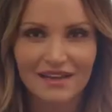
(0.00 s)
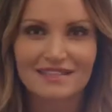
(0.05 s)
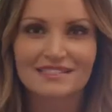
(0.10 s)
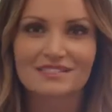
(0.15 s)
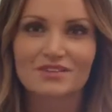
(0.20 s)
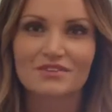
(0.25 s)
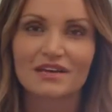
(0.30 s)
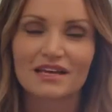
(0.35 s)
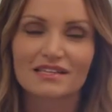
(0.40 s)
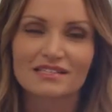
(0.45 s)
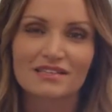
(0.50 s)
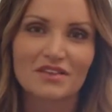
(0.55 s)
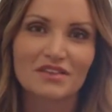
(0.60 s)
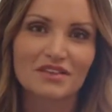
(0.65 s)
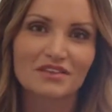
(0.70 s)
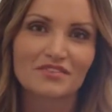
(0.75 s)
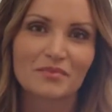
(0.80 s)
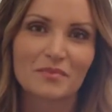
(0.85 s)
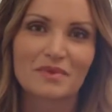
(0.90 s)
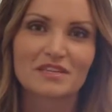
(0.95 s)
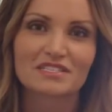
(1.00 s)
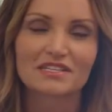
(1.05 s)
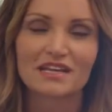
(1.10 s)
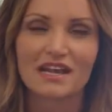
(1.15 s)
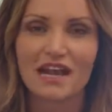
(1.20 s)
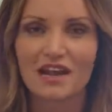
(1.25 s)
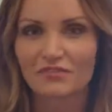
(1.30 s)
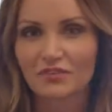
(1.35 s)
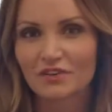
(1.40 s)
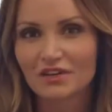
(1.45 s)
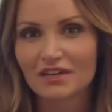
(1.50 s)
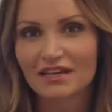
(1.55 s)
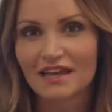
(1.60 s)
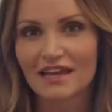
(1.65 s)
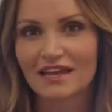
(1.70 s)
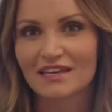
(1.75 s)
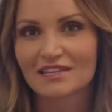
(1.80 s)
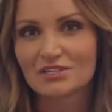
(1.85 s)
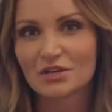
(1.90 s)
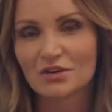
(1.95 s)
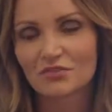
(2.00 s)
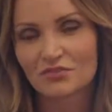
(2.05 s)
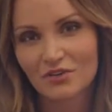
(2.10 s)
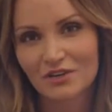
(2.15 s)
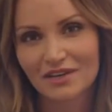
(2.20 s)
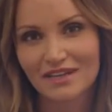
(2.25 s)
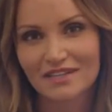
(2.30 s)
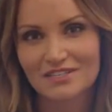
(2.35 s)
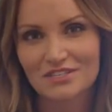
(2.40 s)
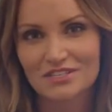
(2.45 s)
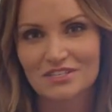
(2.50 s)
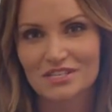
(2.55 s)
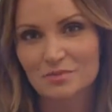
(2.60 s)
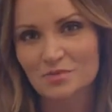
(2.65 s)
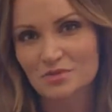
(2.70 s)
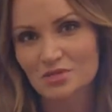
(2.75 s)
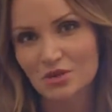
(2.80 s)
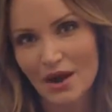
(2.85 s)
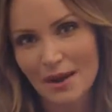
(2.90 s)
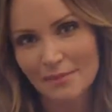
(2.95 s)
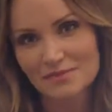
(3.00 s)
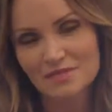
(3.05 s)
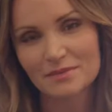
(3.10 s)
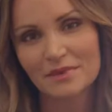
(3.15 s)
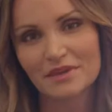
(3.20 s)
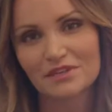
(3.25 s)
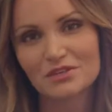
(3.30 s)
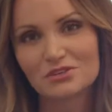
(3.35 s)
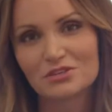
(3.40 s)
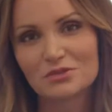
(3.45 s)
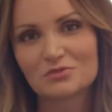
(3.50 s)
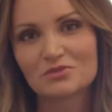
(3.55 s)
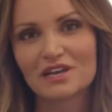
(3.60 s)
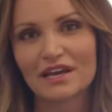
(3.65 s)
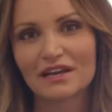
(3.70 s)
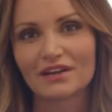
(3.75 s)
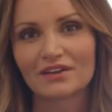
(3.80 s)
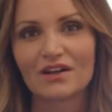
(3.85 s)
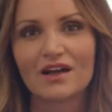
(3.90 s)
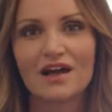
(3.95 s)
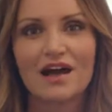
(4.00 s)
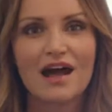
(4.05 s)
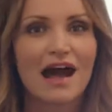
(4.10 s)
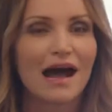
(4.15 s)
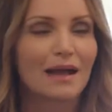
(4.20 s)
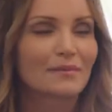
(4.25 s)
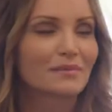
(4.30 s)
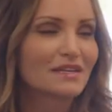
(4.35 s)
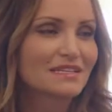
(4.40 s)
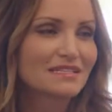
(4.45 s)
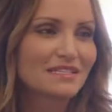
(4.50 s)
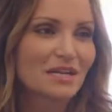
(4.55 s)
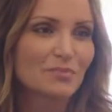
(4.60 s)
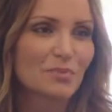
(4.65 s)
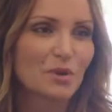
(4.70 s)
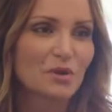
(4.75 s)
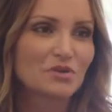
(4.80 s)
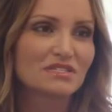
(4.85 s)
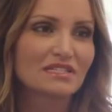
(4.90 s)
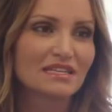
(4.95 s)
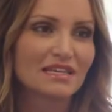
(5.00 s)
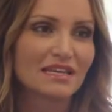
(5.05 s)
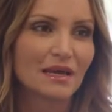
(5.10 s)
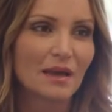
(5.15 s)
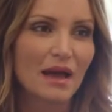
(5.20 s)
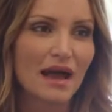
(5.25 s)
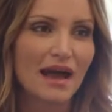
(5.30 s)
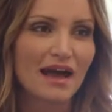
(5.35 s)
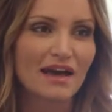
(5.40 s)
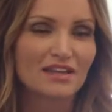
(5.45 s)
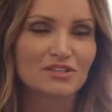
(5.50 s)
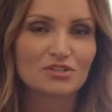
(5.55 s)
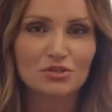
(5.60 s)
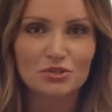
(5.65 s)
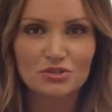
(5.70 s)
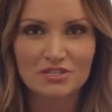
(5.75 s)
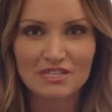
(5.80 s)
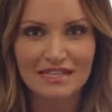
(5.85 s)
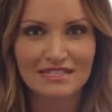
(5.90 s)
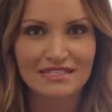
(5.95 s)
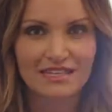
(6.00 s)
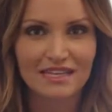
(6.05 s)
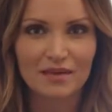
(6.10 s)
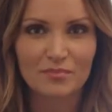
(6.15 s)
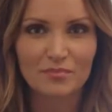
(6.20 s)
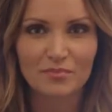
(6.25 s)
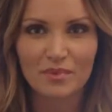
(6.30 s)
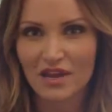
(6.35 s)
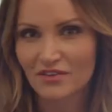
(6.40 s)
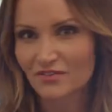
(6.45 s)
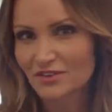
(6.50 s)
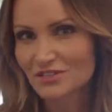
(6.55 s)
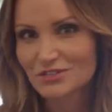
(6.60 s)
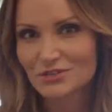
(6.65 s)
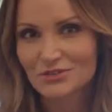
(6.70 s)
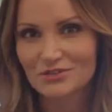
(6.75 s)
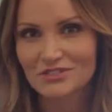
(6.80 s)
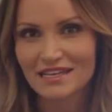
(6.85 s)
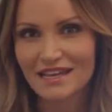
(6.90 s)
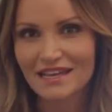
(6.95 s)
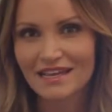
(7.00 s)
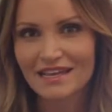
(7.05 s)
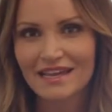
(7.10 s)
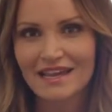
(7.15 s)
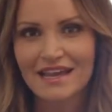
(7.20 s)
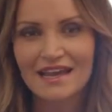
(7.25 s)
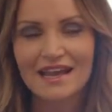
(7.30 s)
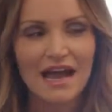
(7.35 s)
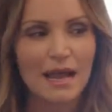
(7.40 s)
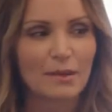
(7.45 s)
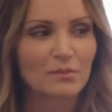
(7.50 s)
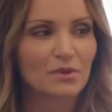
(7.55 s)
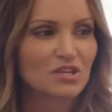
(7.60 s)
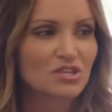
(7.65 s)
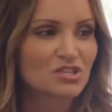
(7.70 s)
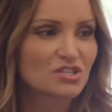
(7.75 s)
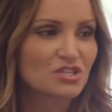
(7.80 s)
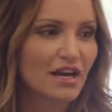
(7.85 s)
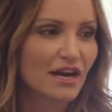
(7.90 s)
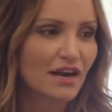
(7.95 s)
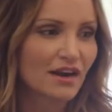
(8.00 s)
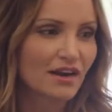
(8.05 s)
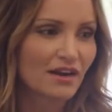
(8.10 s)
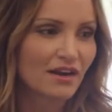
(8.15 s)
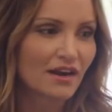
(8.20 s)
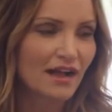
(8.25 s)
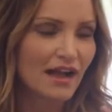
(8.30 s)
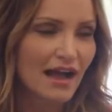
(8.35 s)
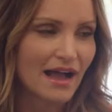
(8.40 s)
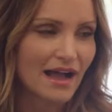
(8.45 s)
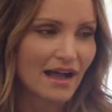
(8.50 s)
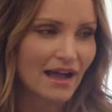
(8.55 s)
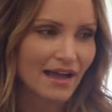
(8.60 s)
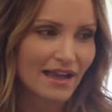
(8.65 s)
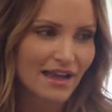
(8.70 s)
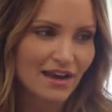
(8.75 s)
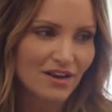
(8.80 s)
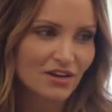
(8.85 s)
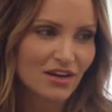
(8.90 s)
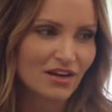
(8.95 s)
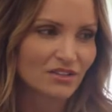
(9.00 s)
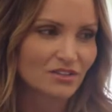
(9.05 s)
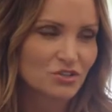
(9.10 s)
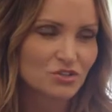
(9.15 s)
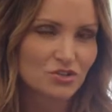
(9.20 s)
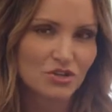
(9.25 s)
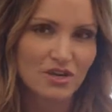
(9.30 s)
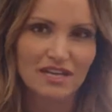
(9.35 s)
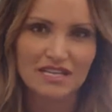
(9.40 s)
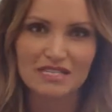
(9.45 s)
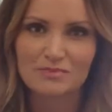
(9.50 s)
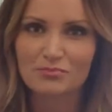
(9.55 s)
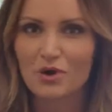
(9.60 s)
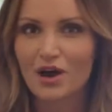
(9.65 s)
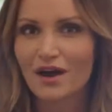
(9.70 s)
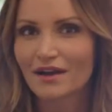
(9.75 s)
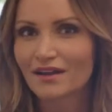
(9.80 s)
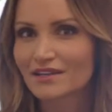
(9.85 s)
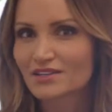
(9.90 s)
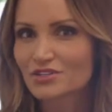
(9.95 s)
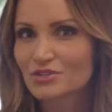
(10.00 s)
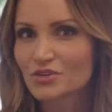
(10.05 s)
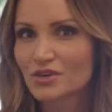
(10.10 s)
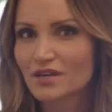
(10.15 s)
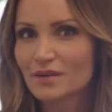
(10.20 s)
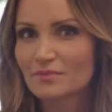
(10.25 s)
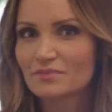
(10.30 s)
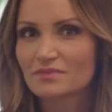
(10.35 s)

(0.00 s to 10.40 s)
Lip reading: you guys, so that's all the information I have for you today. Don't forget to subscribe to my YouTube channel. I'm gonna start posting a Tuesday tip every Tuesday. I'm gonna share hair color tricks, product